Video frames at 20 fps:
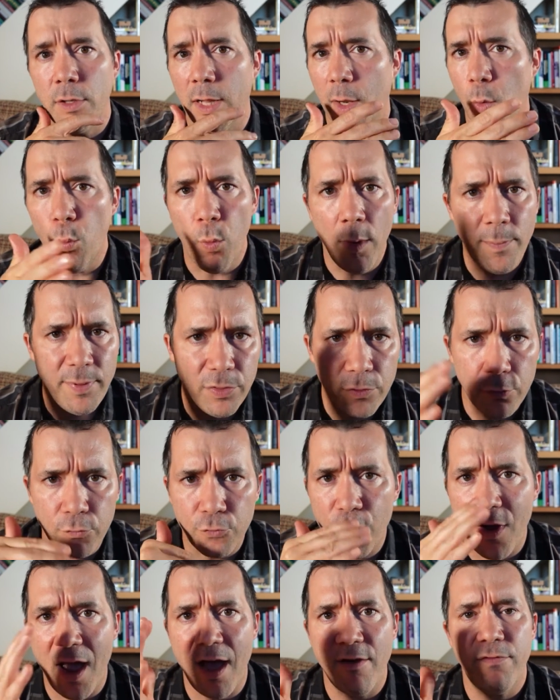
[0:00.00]
like whipping through
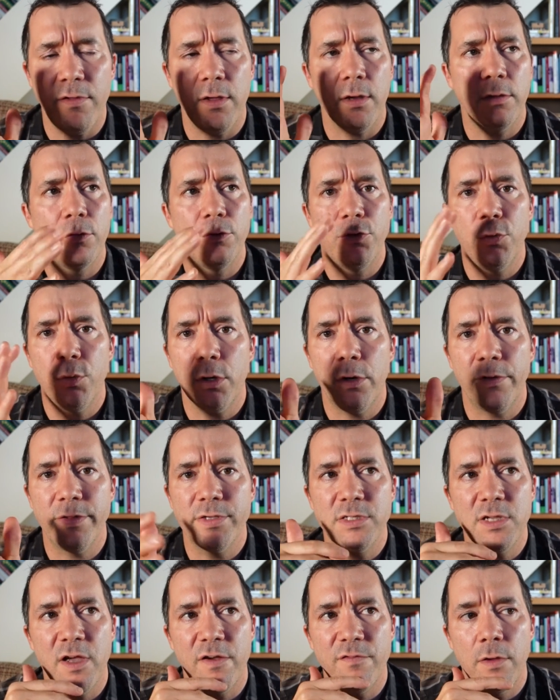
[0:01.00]
traffic. They're doing all
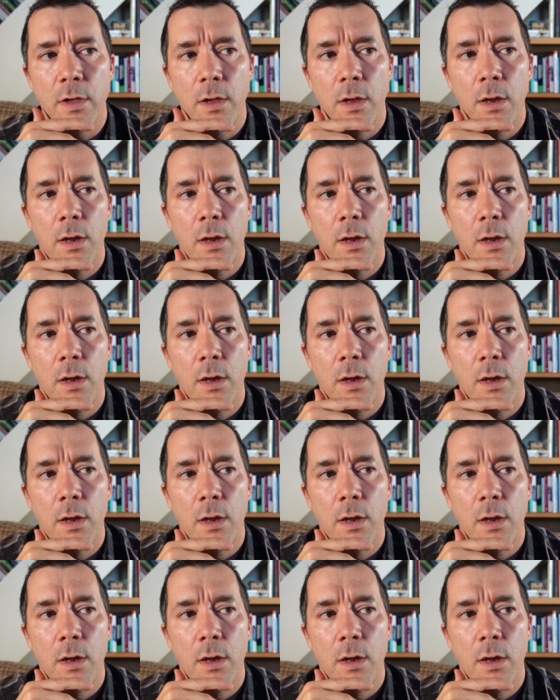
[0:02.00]
this stuff.